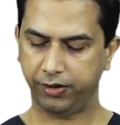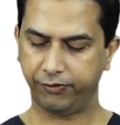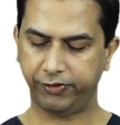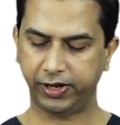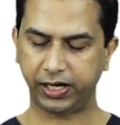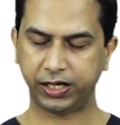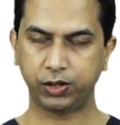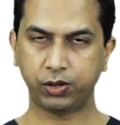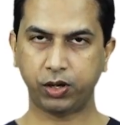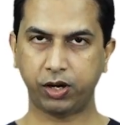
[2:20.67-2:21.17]

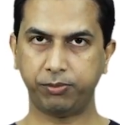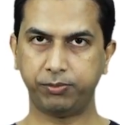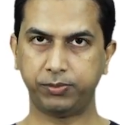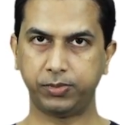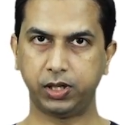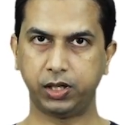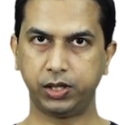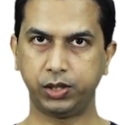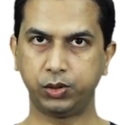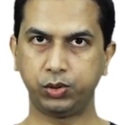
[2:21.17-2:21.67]
When you
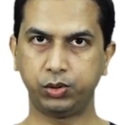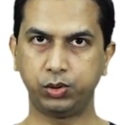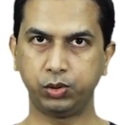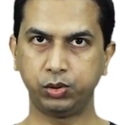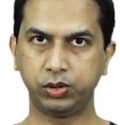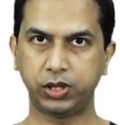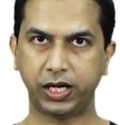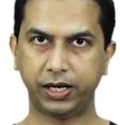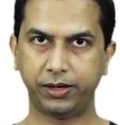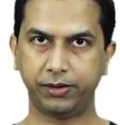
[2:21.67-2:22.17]
have you
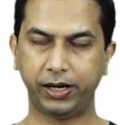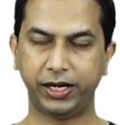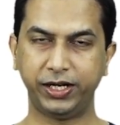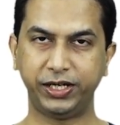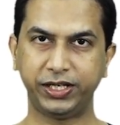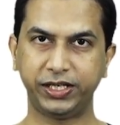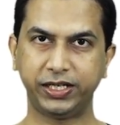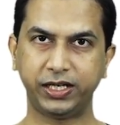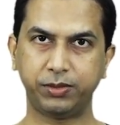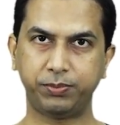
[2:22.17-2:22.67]
do the
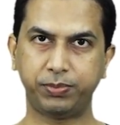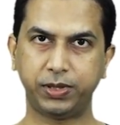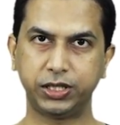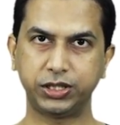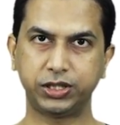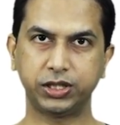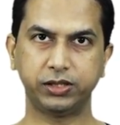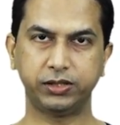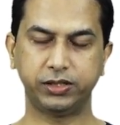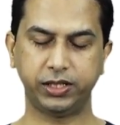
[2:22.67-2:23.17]
anterior
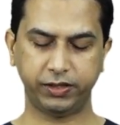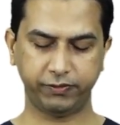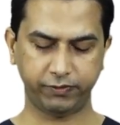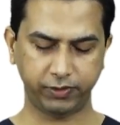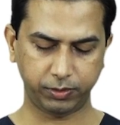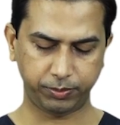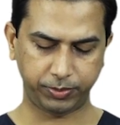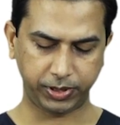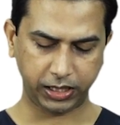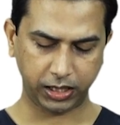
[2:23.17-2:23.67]
puncture, there
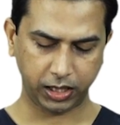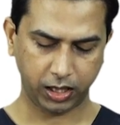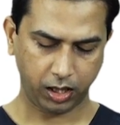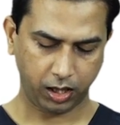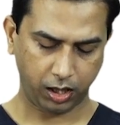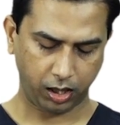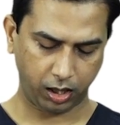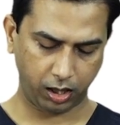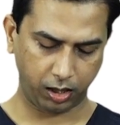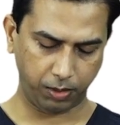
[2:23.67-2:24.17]
will be
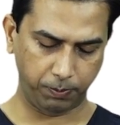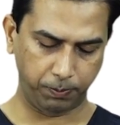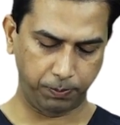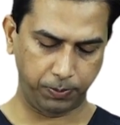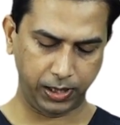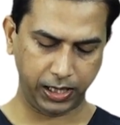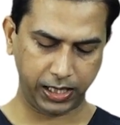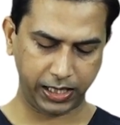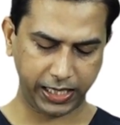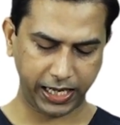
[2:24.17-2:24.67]

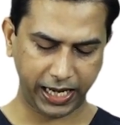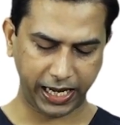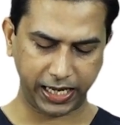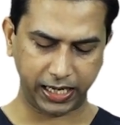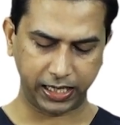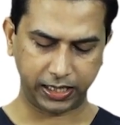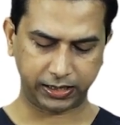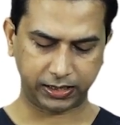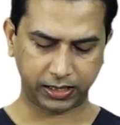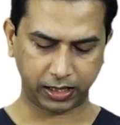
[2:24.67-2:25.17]
blood
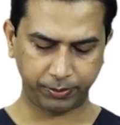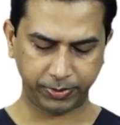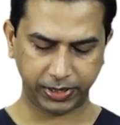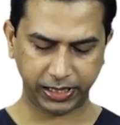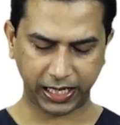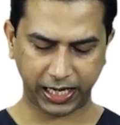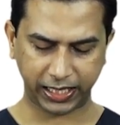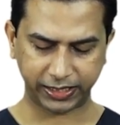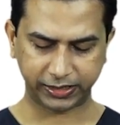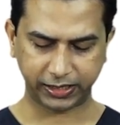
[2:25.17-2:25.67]

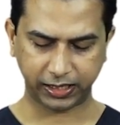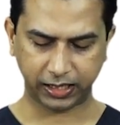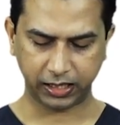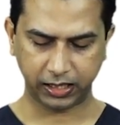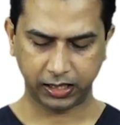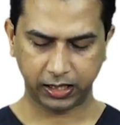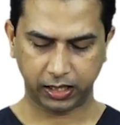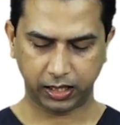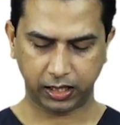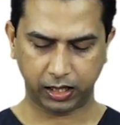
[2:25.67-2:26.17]
coming at
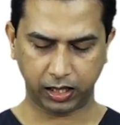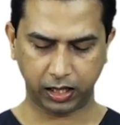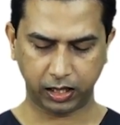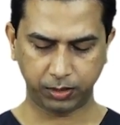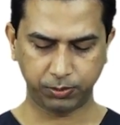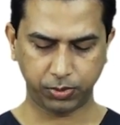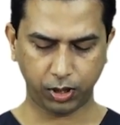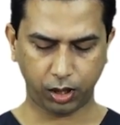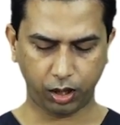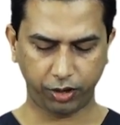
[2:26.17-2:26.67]
the
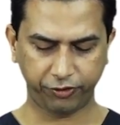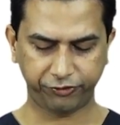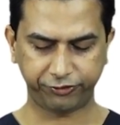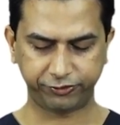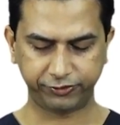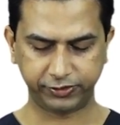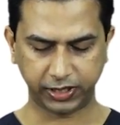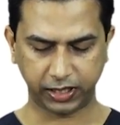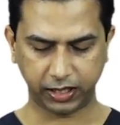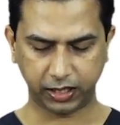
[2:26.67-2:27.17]
hub
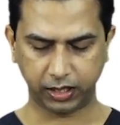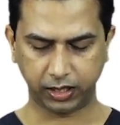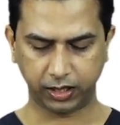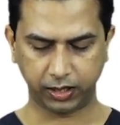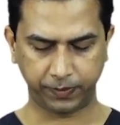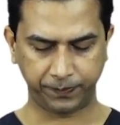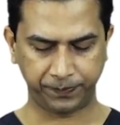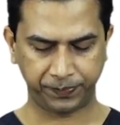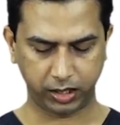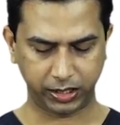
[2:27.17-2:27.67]
of
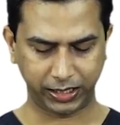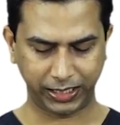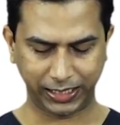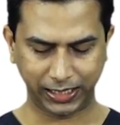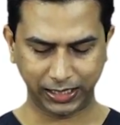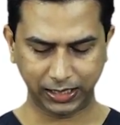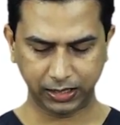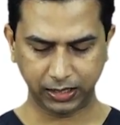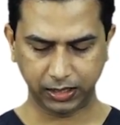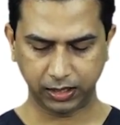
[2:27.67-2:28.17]
the
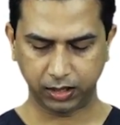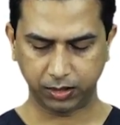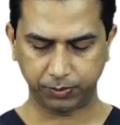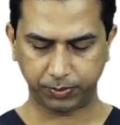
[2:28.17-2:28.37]
needle,